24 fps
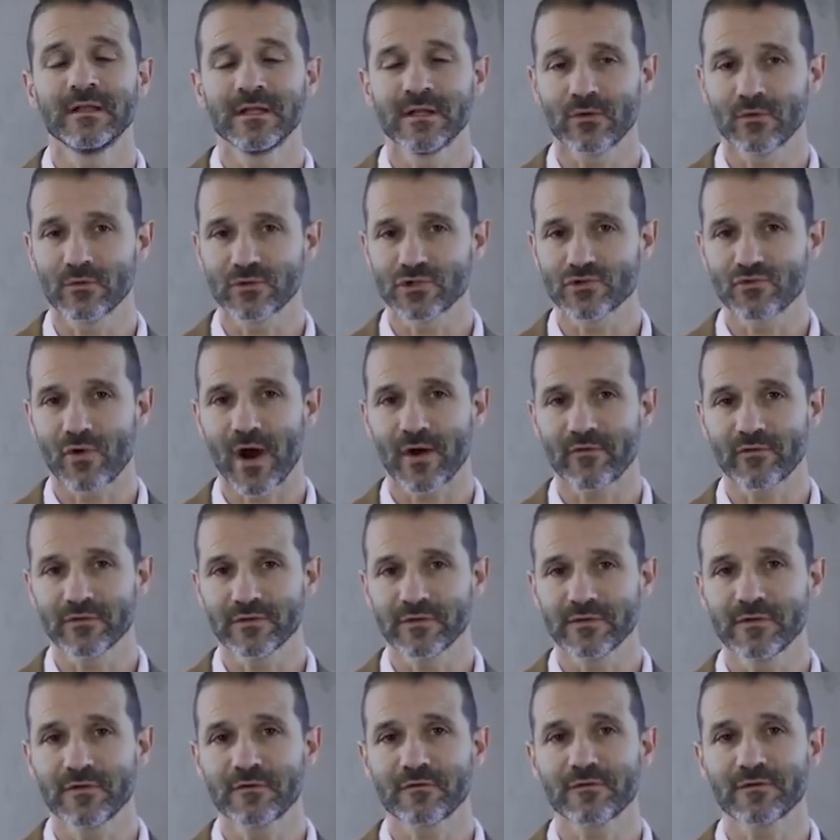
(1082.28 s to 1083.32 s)
needle driver.
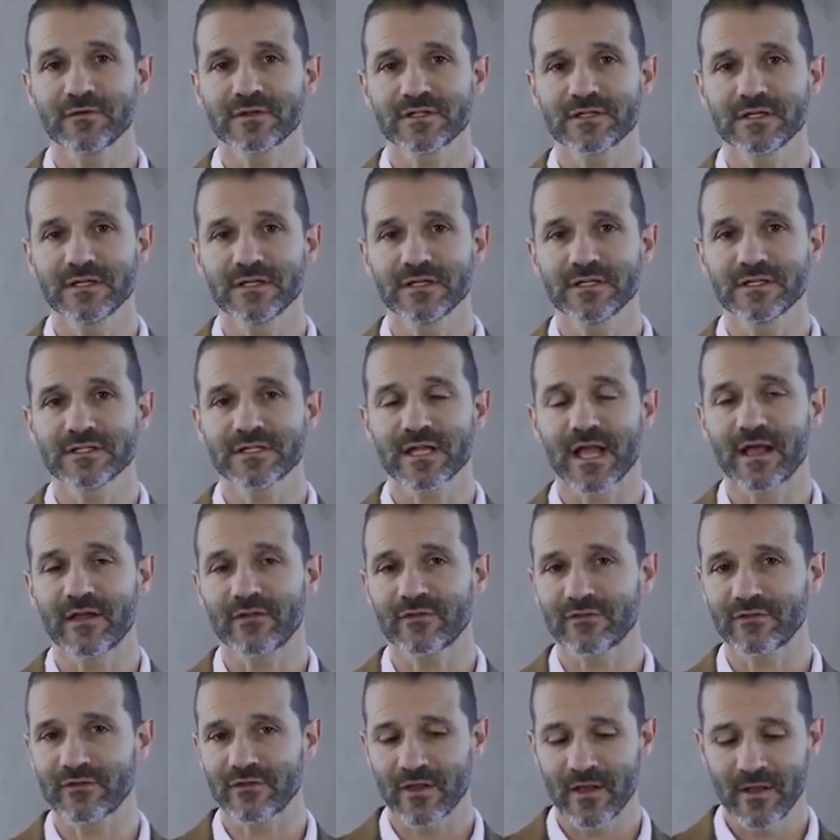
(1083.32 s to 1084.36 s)
The difference is
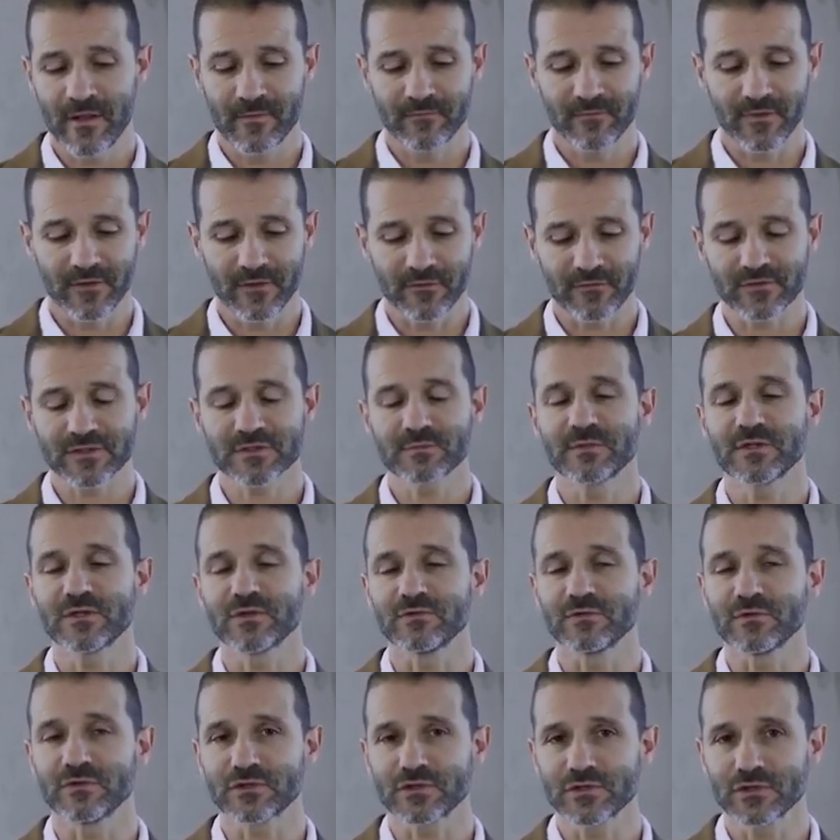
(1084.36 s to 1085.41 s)
as the difference
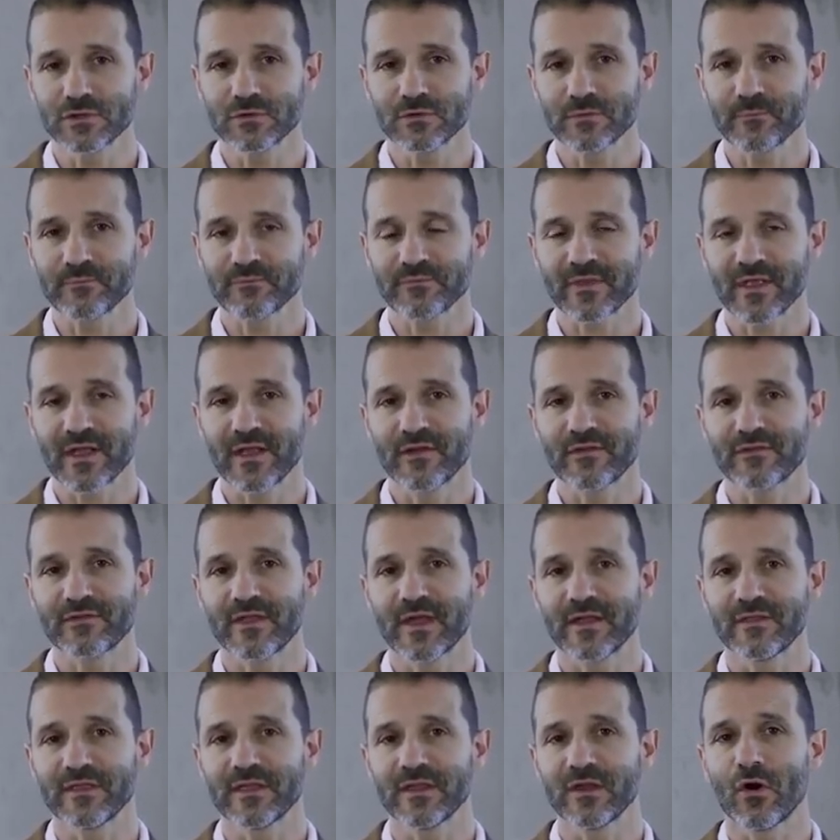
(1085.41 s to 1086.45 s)
between the two is
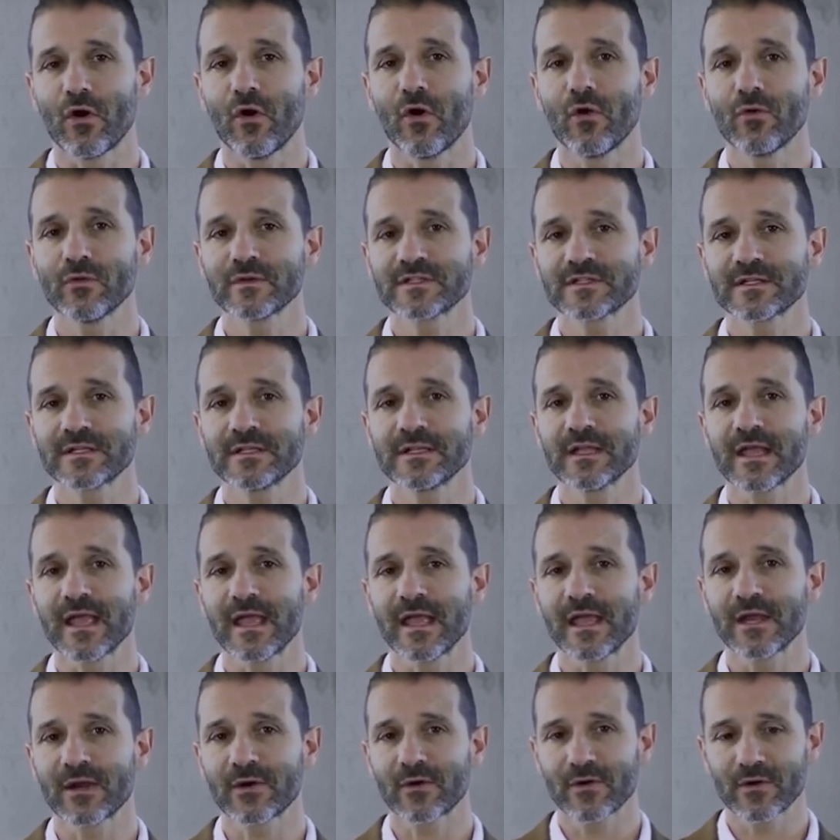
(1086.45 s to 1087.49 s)
that the
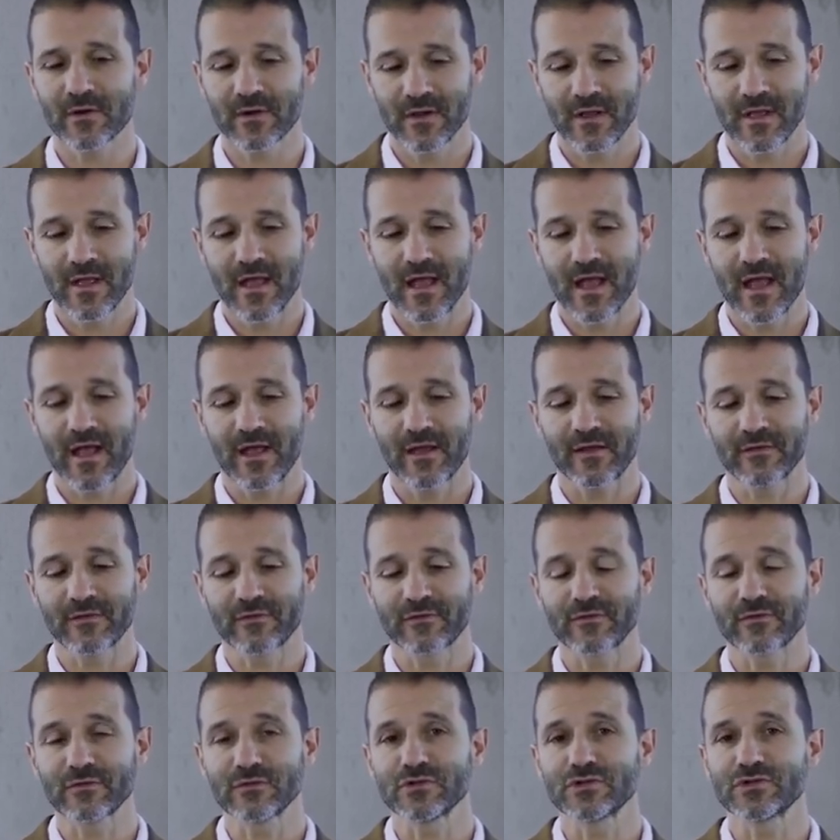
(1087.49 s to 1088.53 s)
Olsen-Hegar
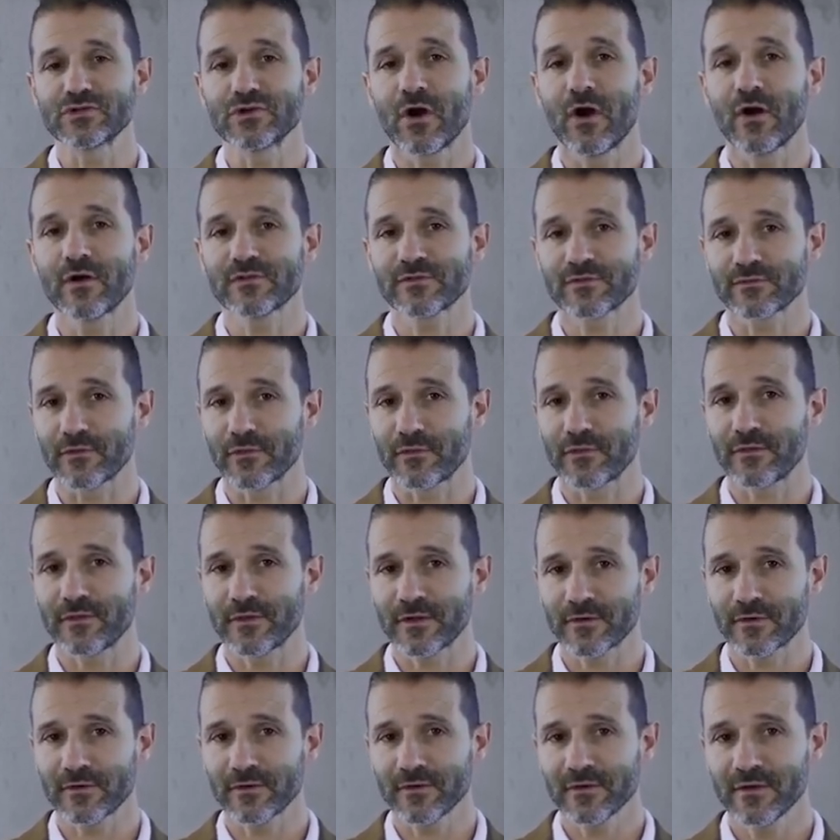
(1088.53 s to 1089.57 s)
has jaws are
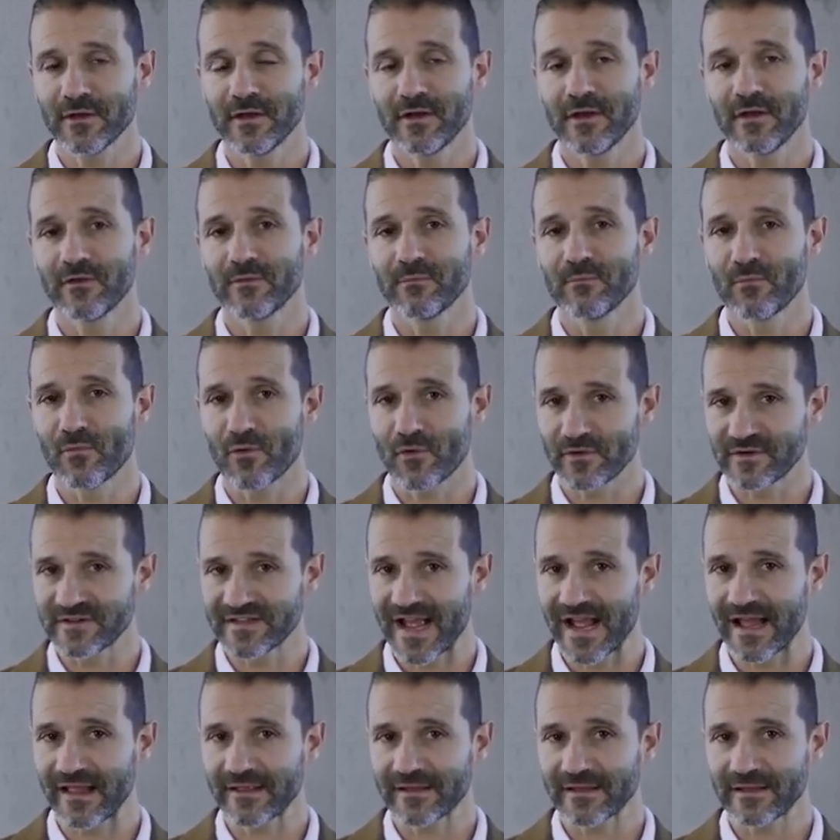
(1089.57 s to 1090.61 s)
thinner, more
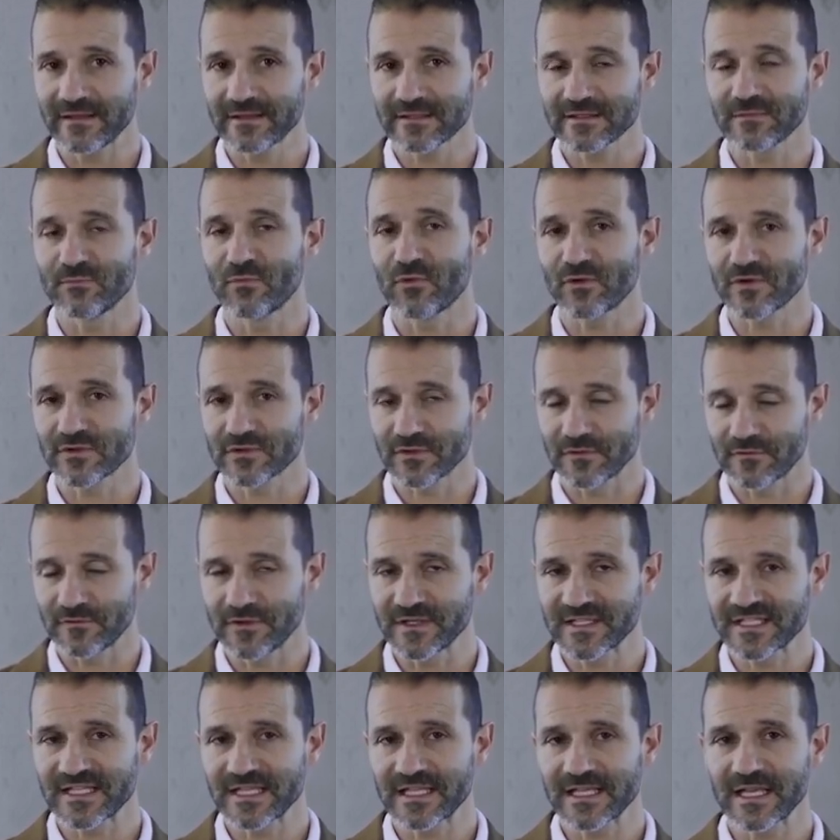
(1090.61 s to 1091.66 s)
delicate, more
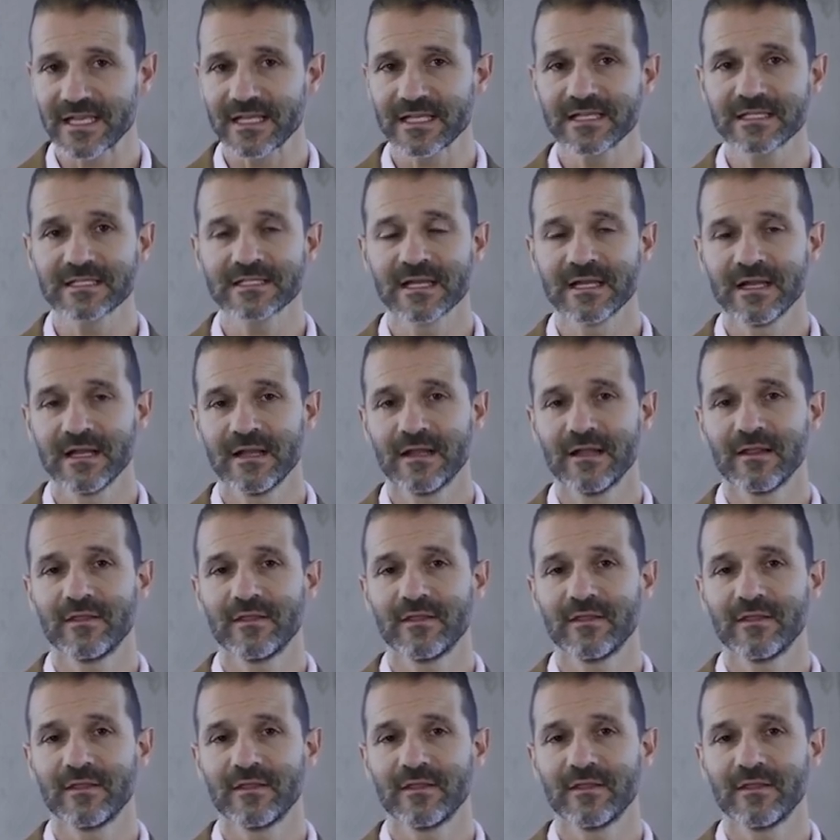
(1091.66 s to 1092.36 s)
sophisticated.